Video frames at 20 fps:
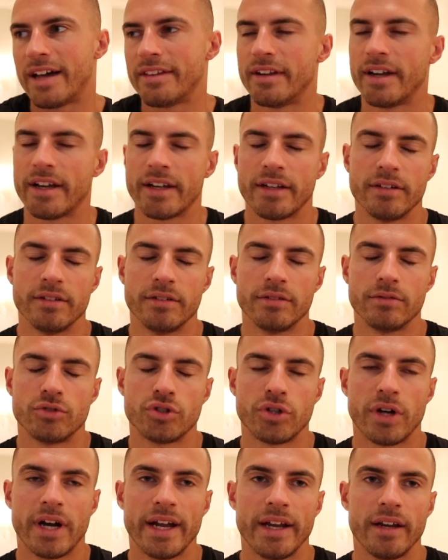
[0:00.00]
and then I can
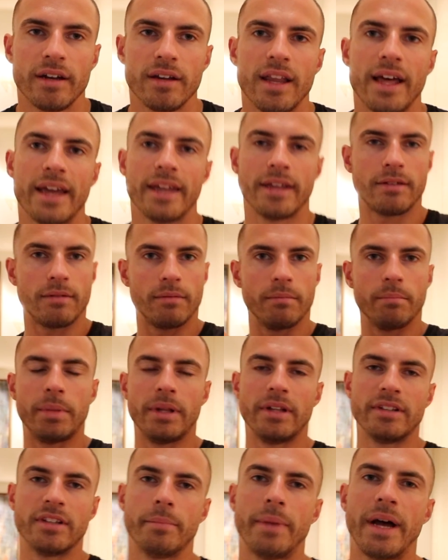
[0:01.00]
try and
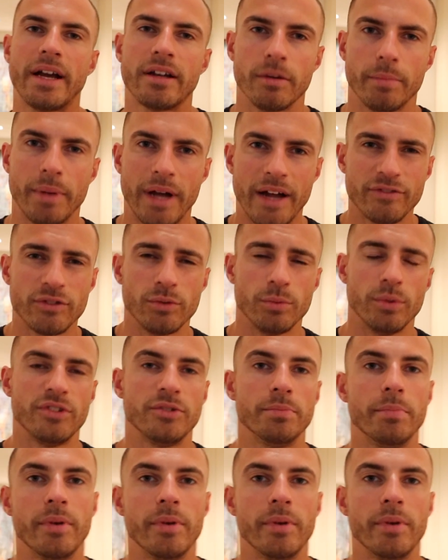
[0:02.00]
build it back up afterwards.